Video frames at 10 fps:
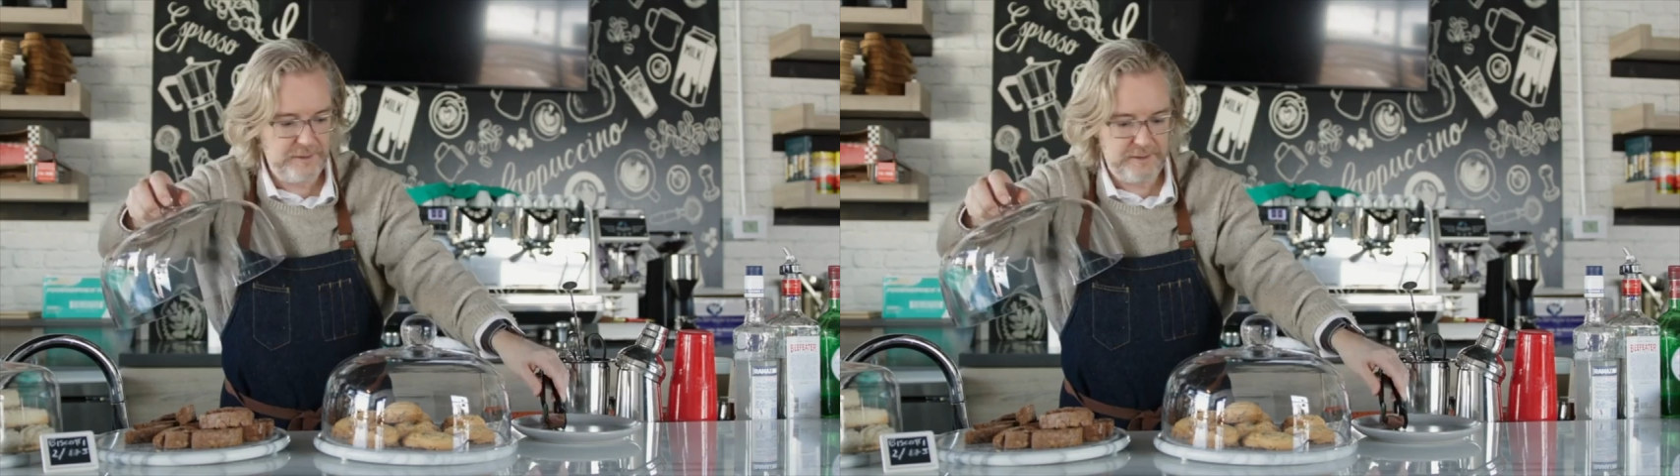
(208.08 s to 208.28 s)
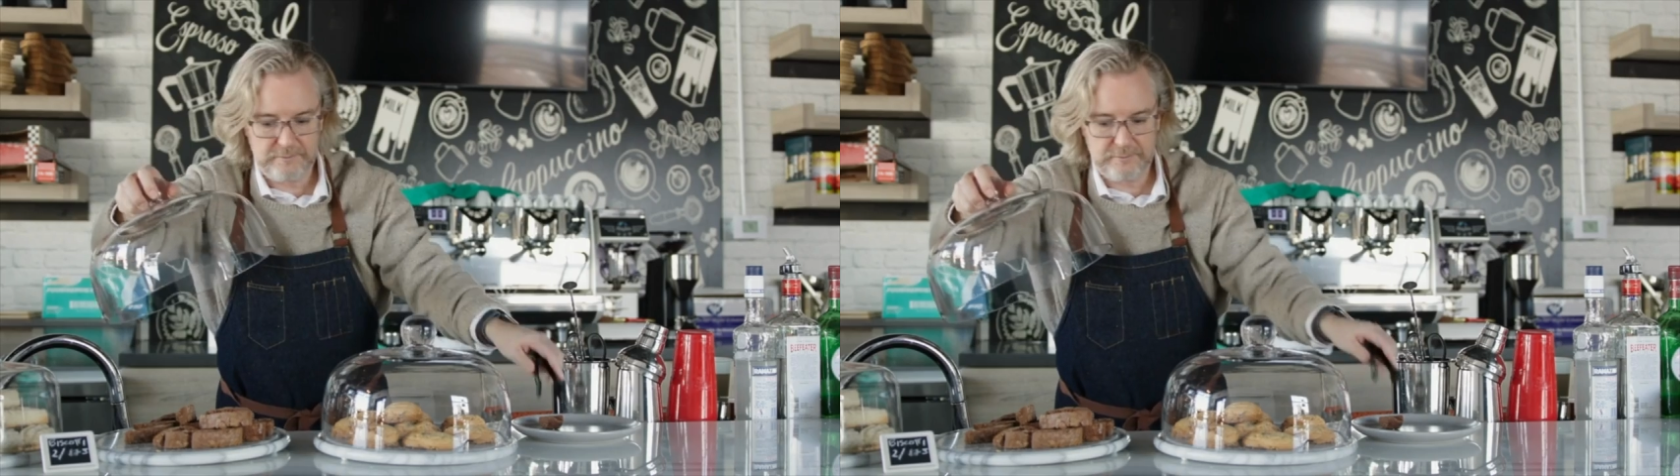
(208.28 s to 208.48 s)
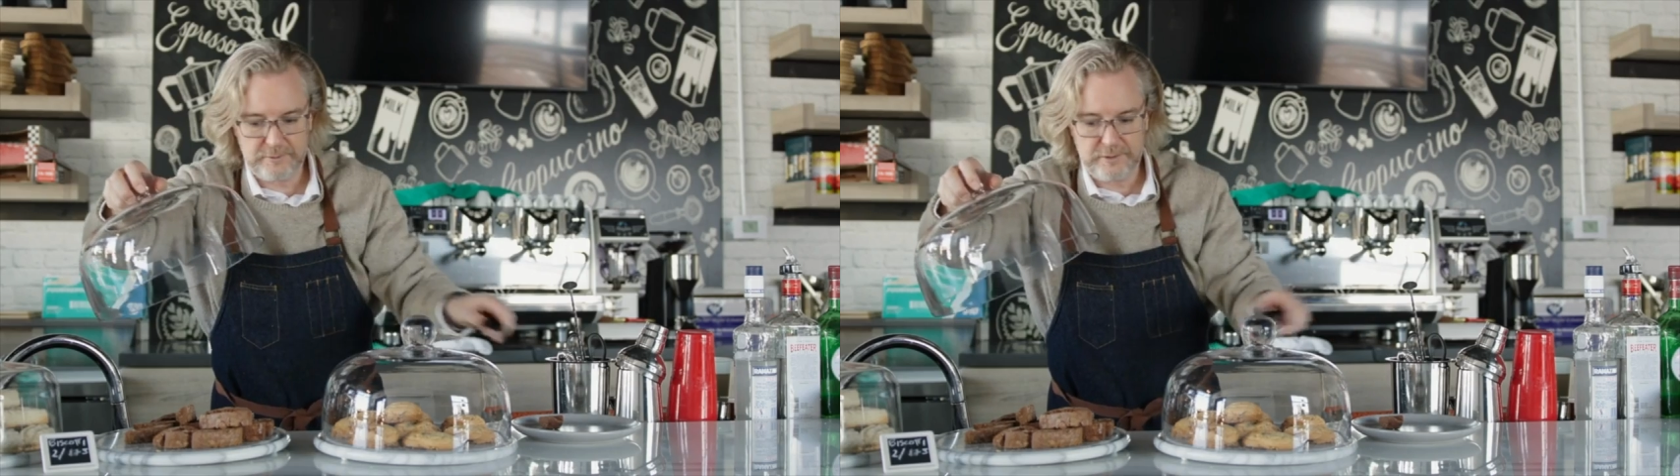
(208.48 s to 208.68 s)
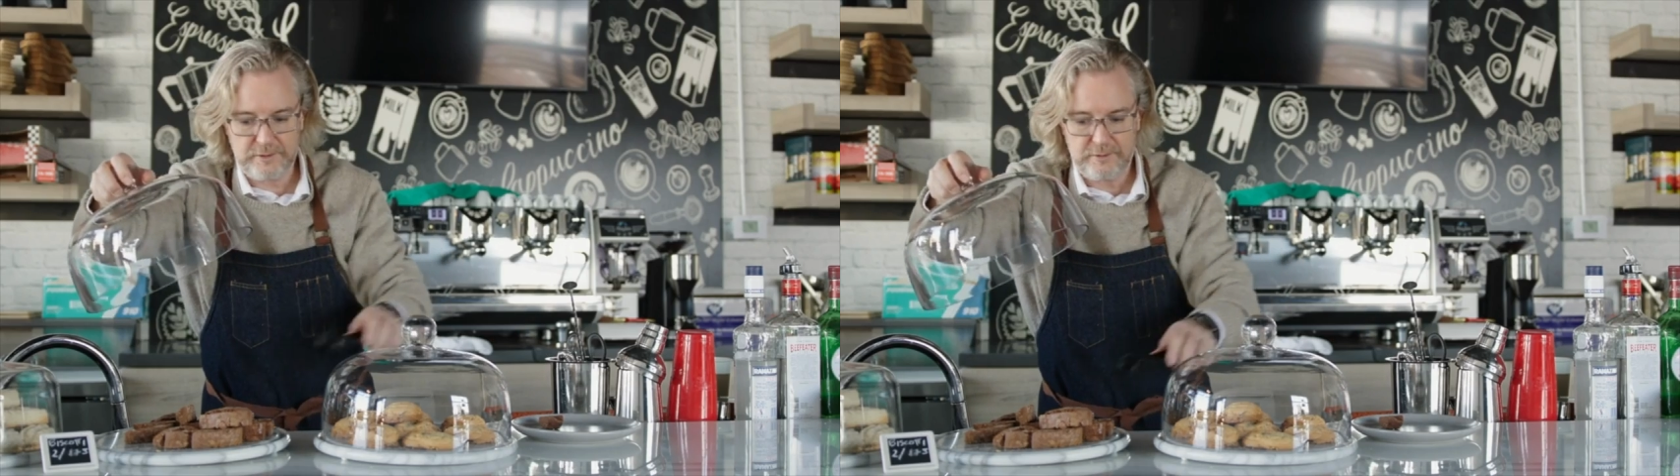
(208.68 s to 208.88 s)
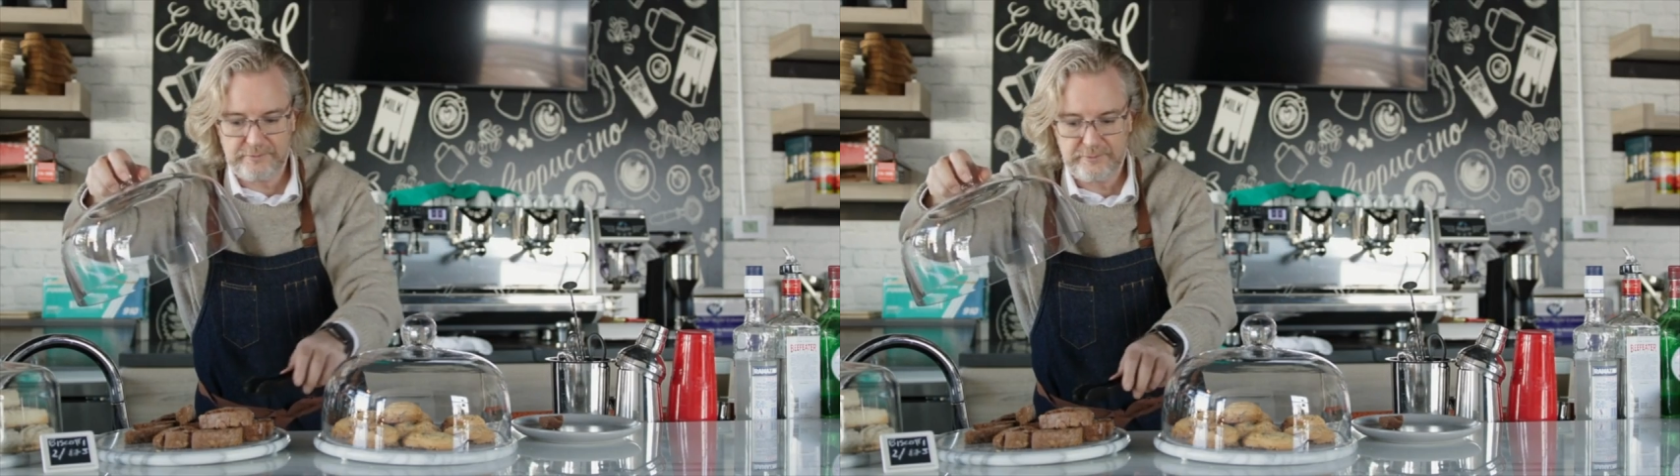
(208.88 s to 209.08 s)
or, you know,
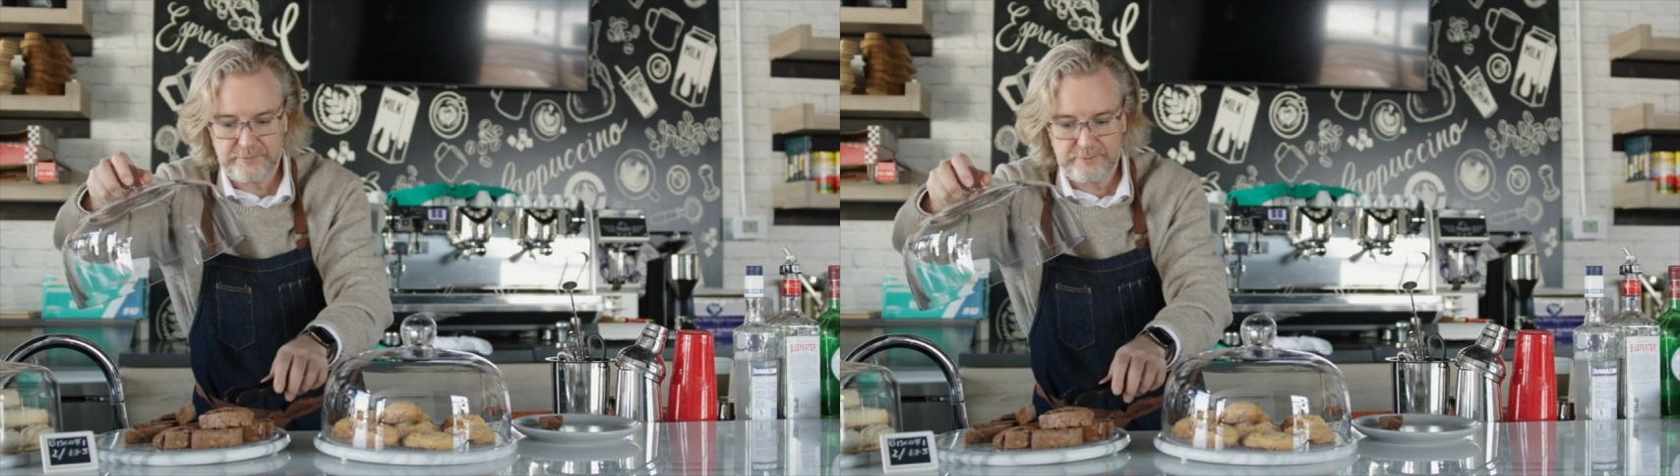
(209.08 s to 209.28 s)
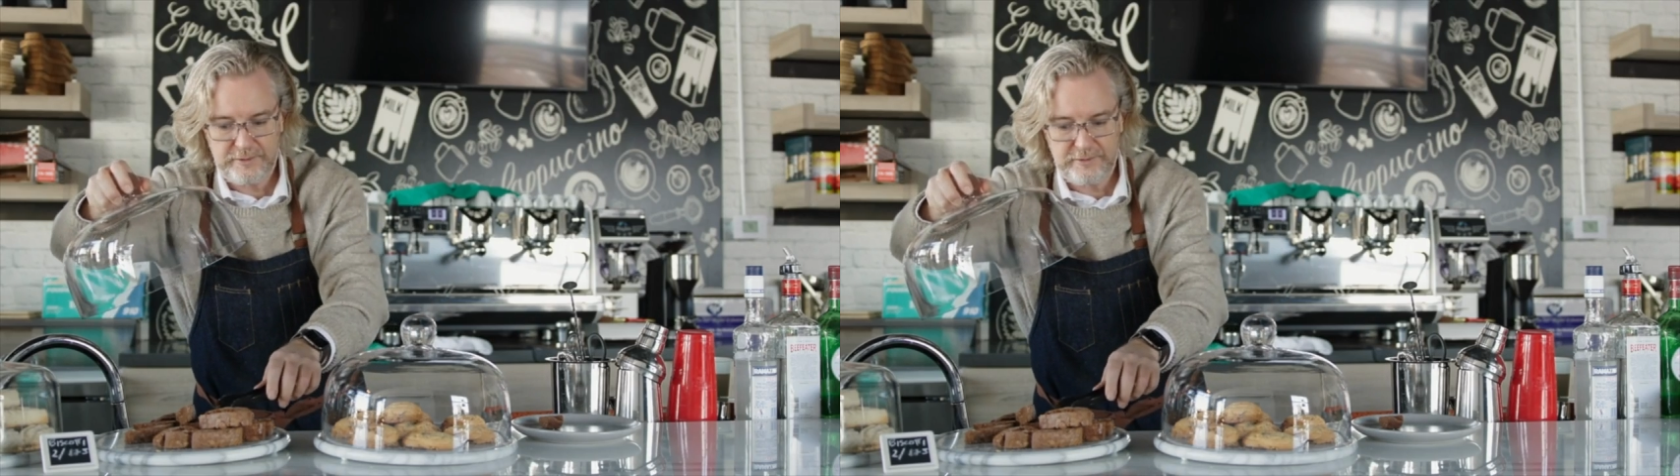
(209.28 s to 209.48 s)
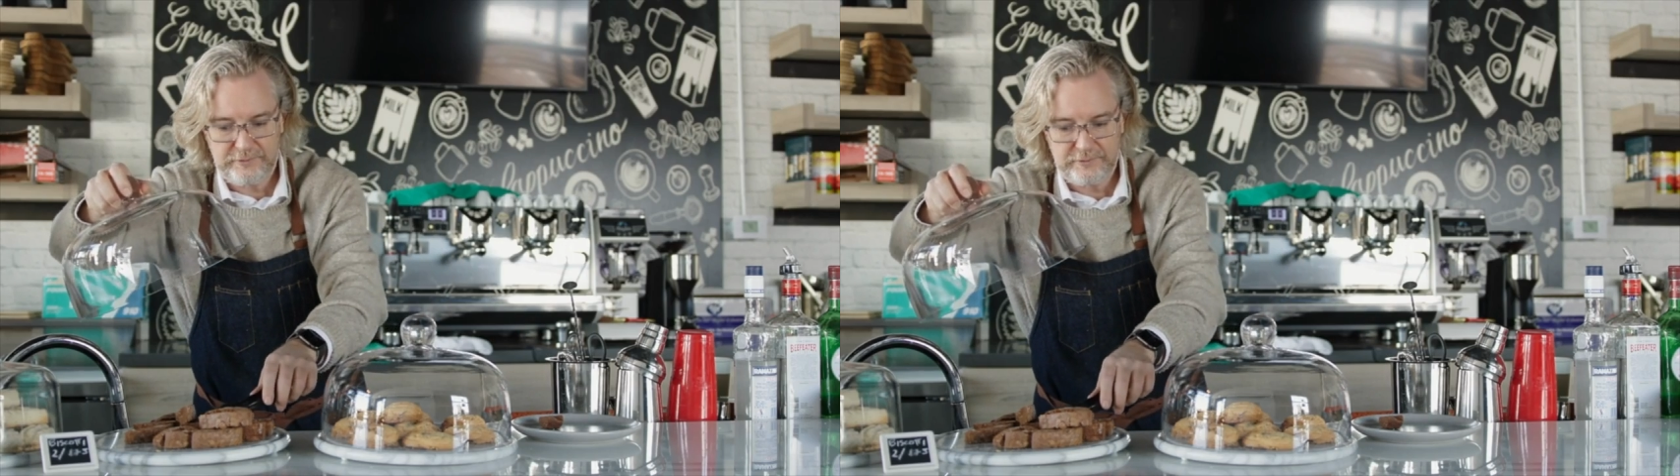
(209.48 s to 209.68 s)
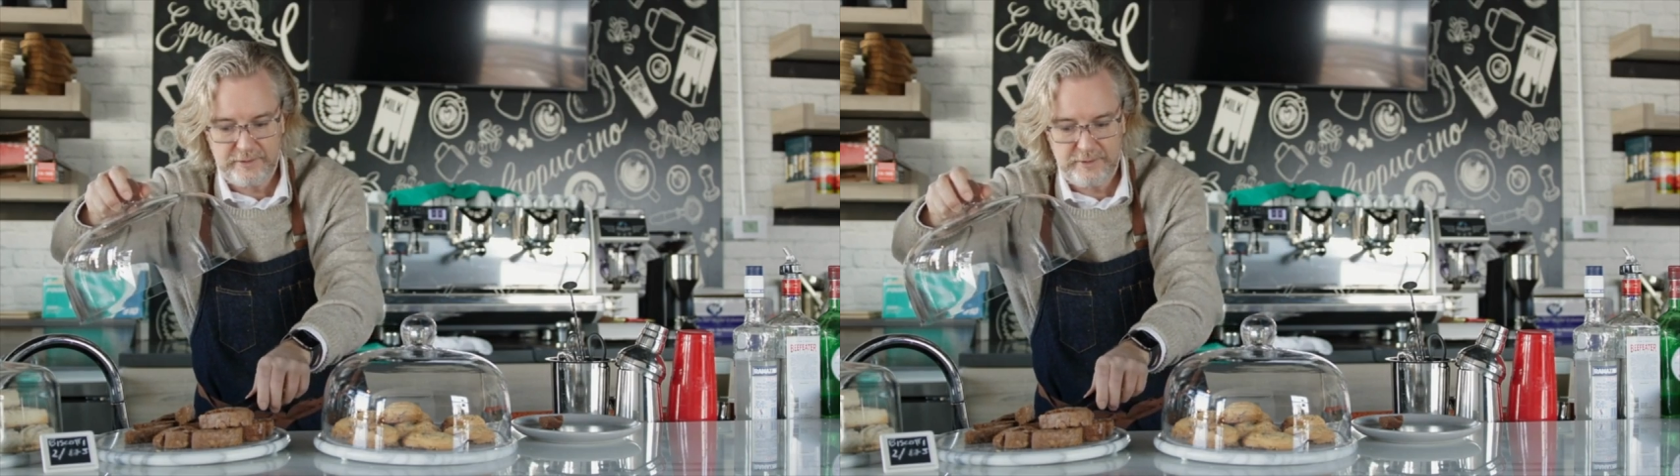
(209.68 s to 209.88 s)
there's a buy one,